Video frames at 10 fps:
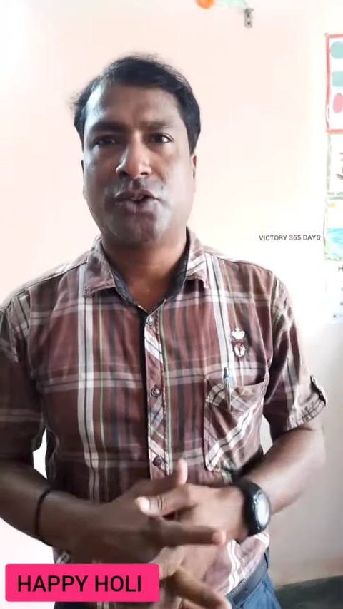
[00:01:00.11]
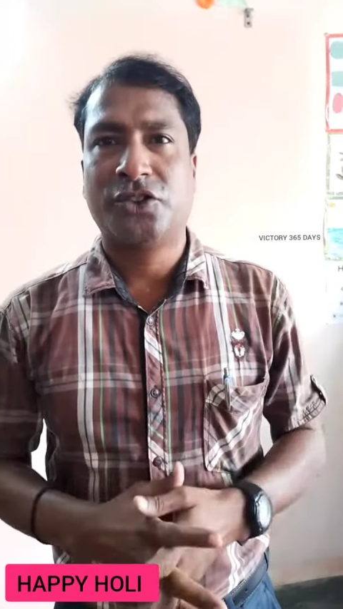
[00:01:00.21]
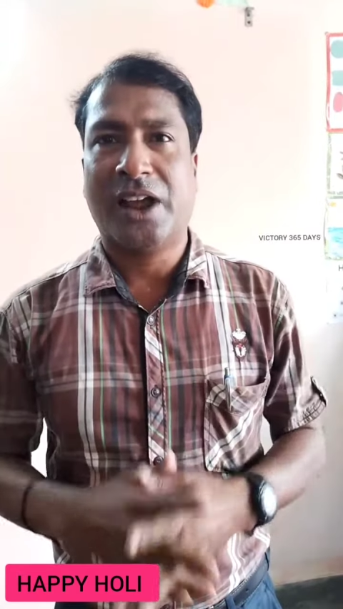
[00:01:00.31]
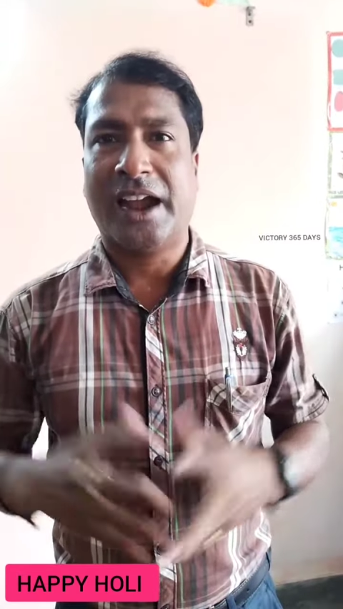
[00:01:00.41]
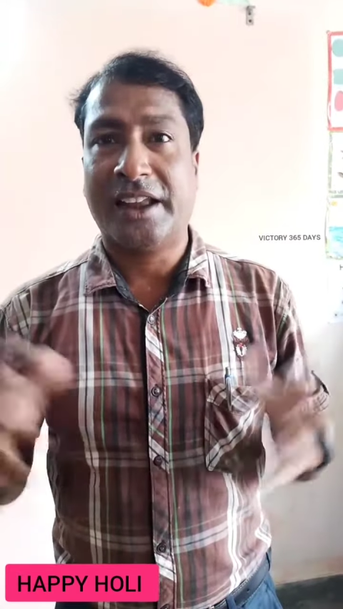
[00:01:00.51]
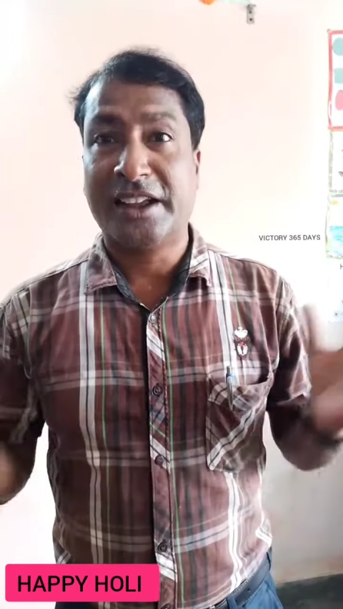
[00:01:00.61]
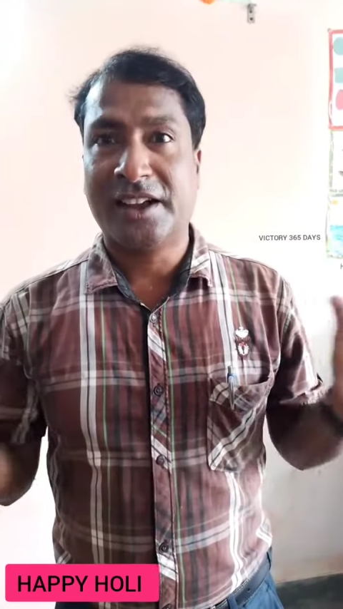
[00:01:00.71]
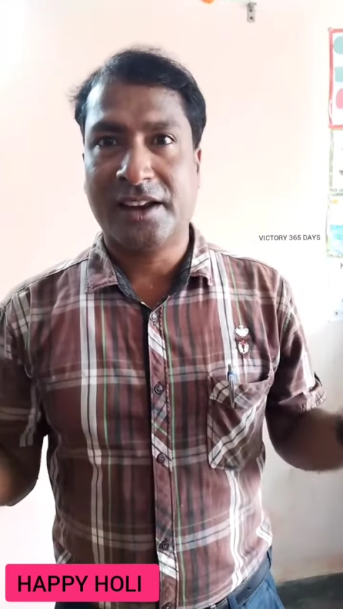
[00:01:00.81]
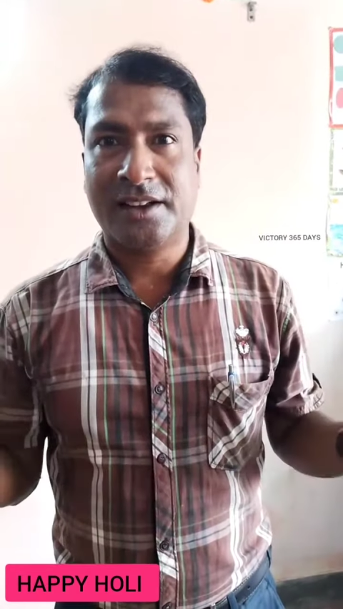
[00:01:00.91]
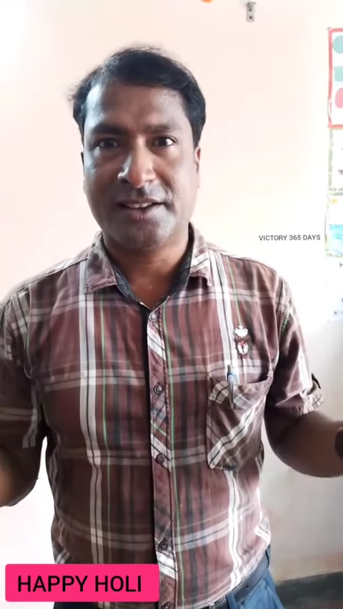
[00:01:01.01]
adding
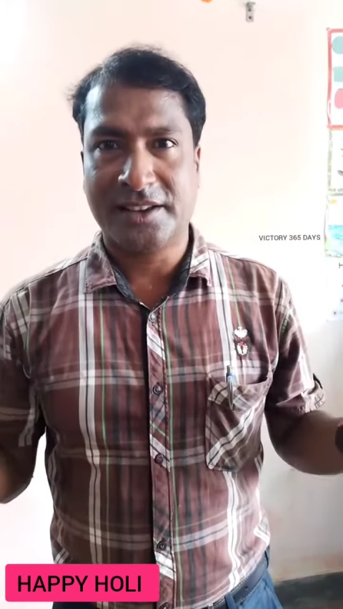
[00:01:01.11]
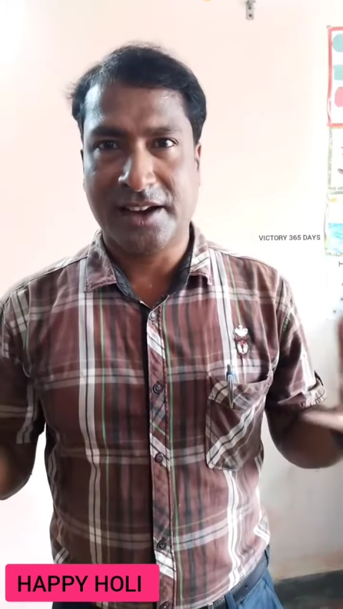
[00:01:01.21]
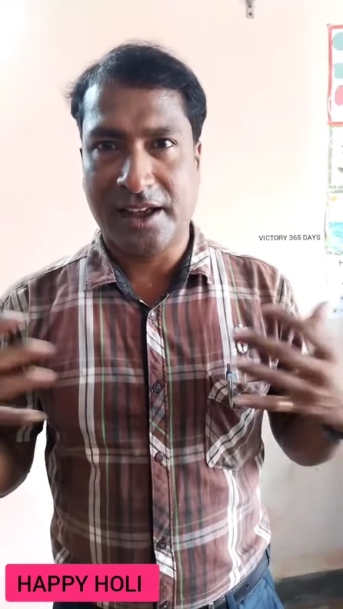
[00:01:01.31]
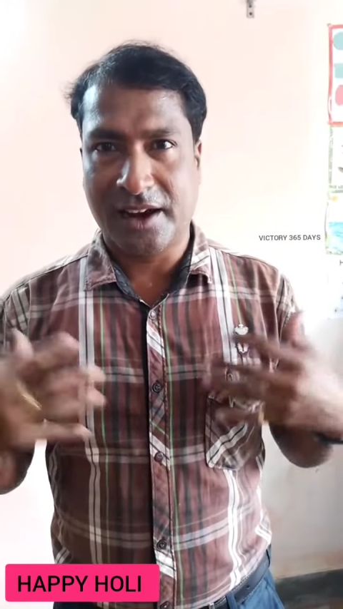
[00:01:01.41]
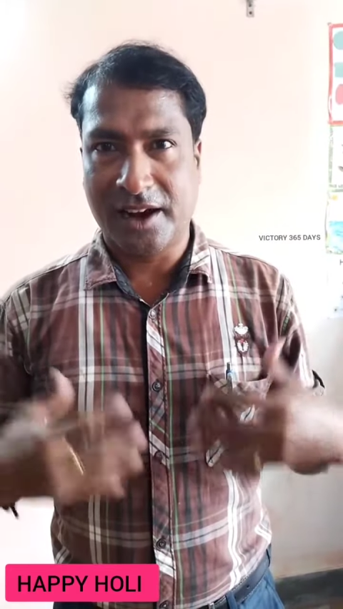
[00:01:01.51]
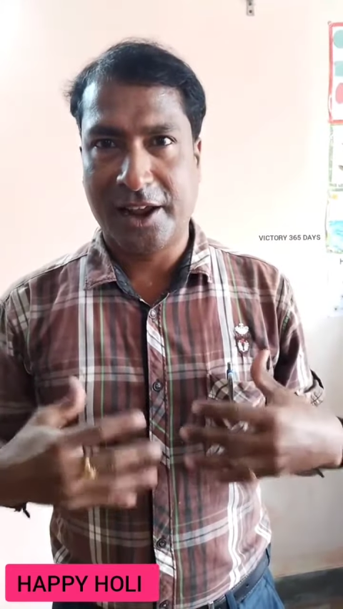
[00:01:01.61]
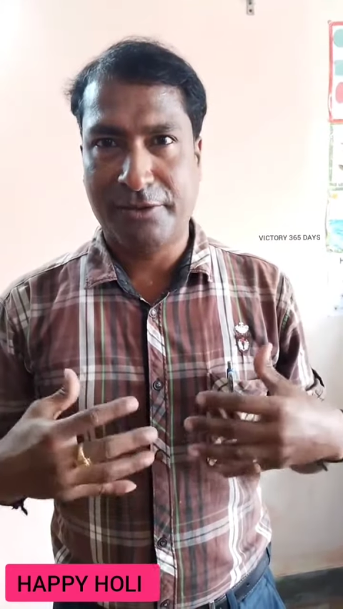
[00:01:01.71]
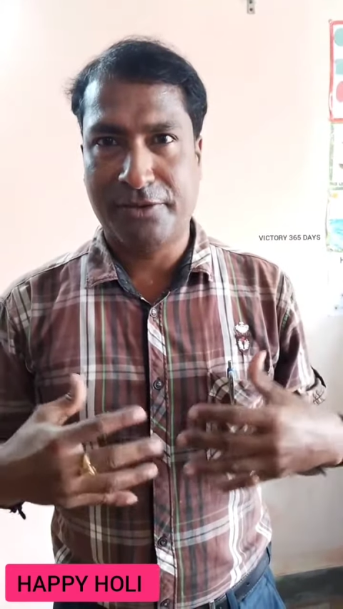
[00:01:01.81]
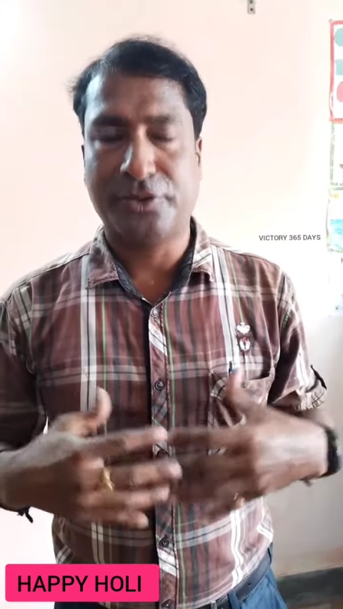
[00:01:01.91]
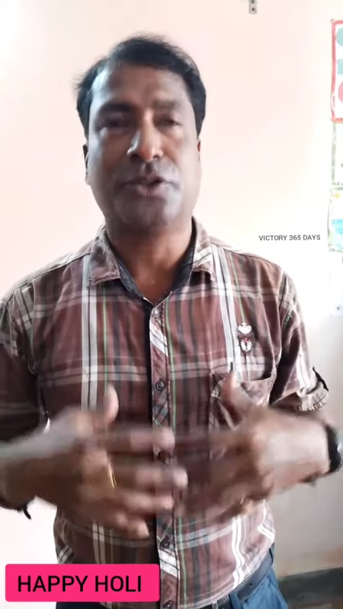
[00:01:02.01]
colors in our life.
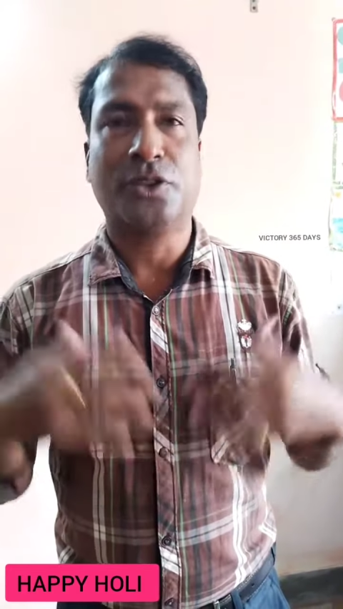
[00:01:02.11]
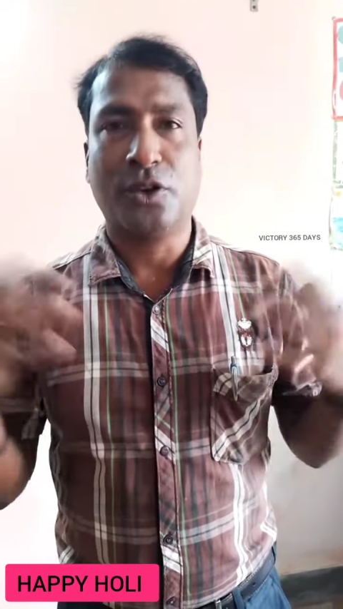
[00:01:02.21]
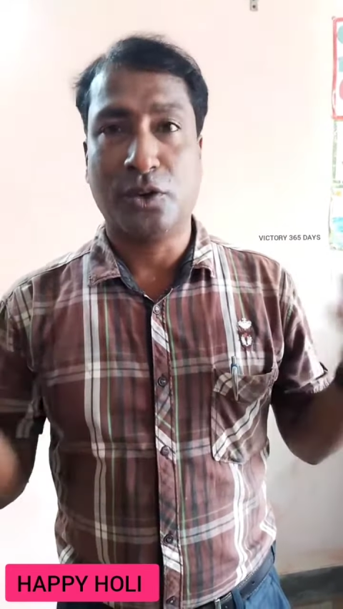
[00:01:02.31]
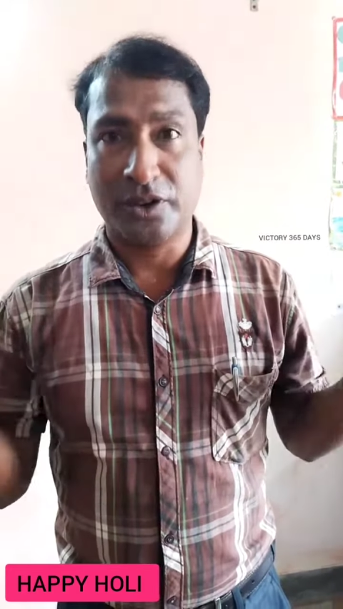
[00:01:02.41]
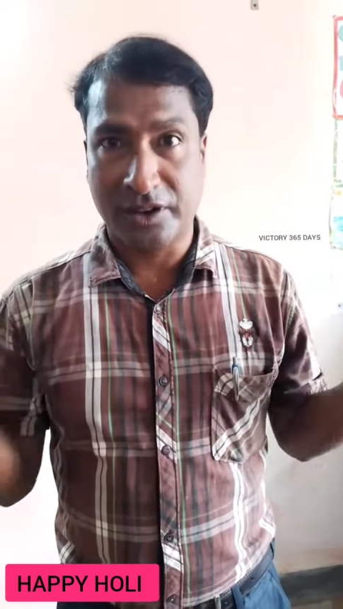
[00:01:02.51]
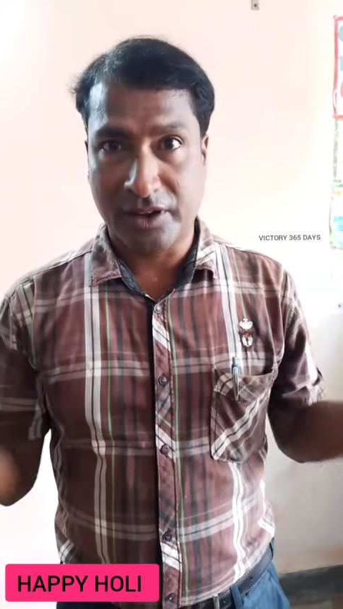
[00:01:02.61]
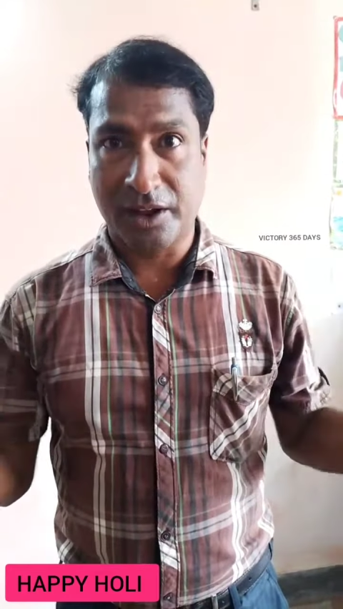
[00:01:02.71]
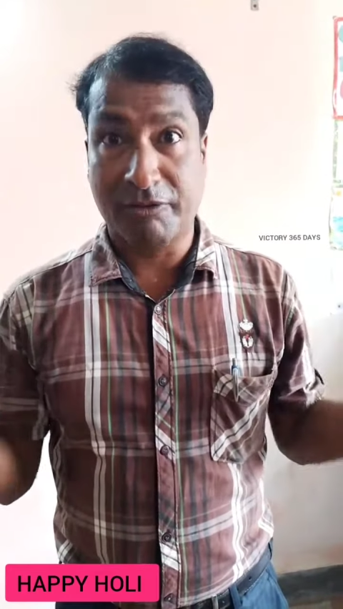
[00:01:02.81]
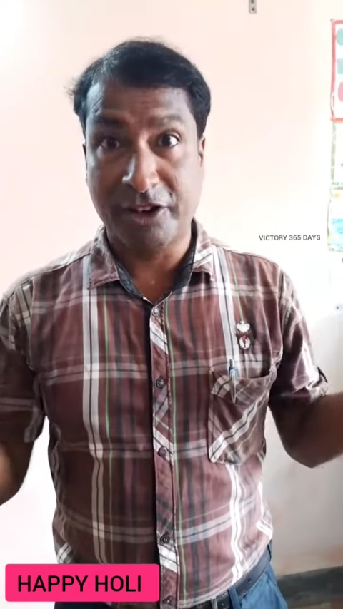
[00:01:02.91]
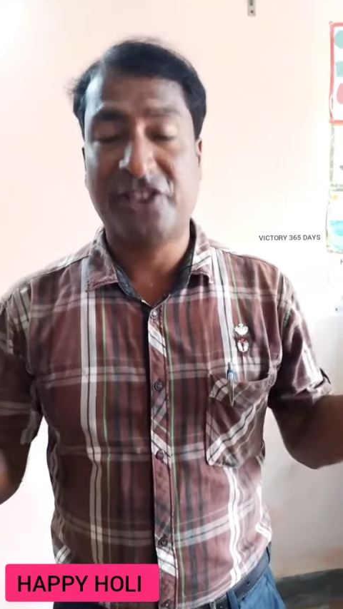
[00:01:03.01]
So I
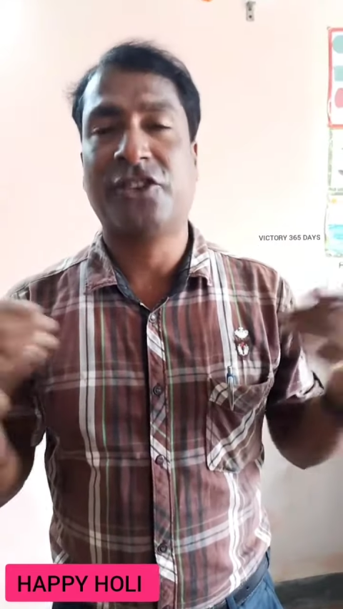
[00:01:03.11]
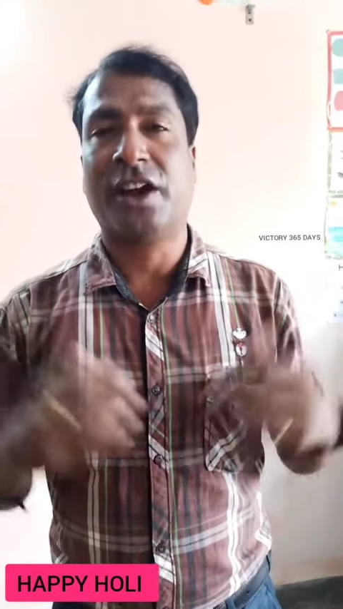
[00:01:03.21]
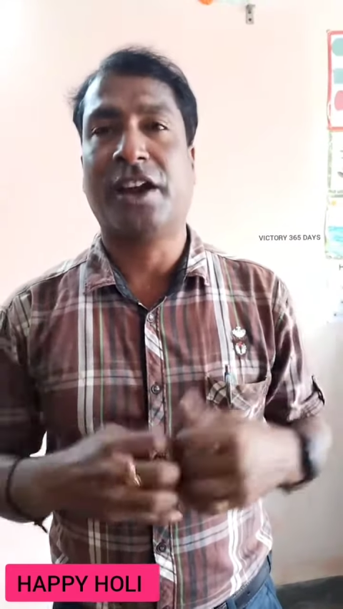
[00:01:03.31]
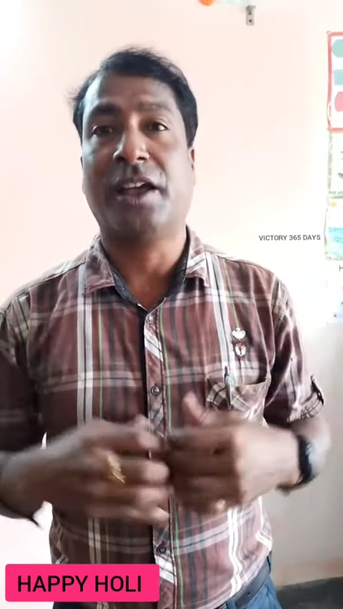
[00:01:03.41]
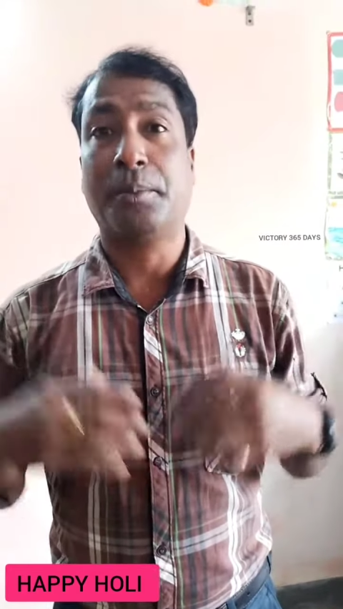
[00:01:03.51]
wish and I